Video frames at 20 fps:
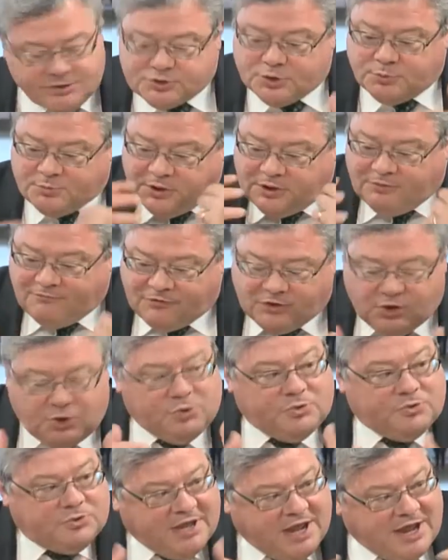to be
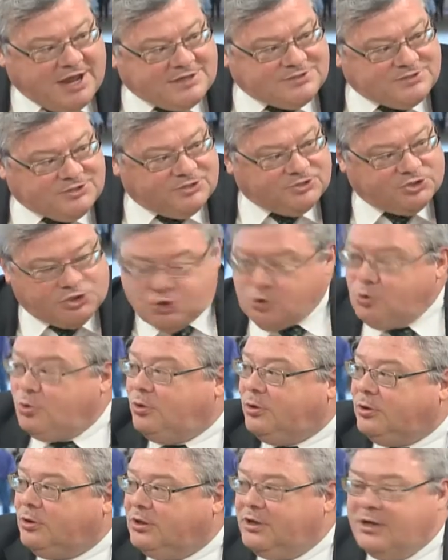viewed as a
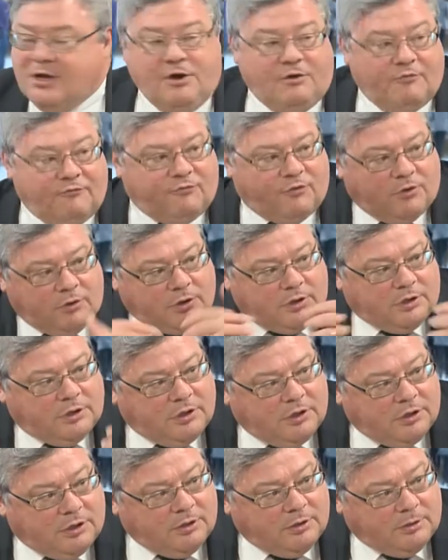tool
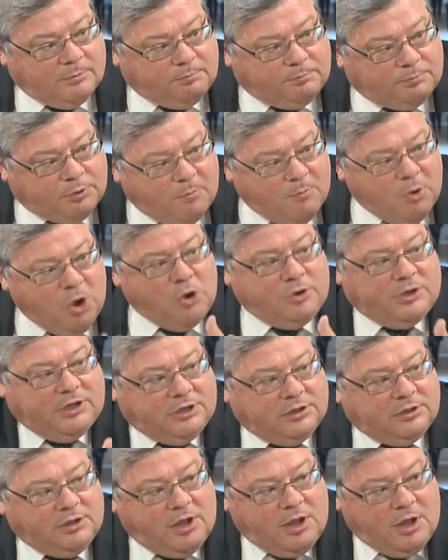for
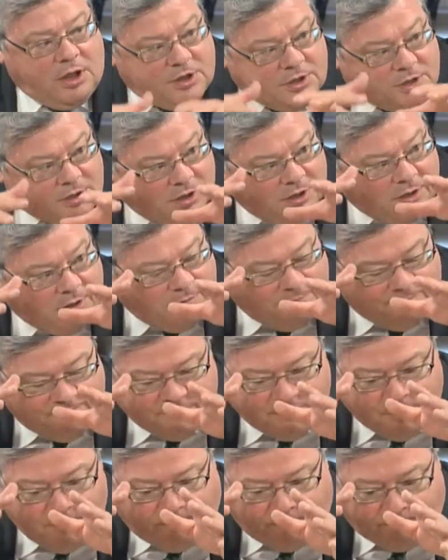promoting
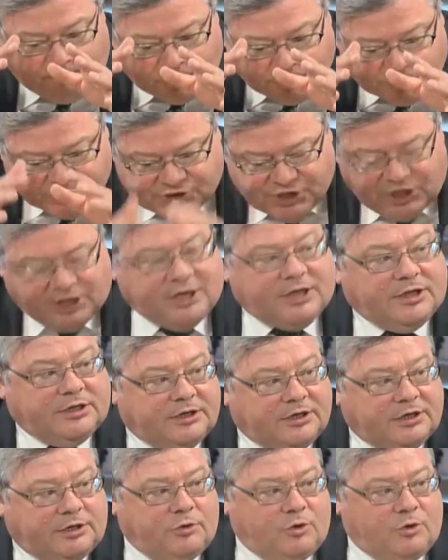particular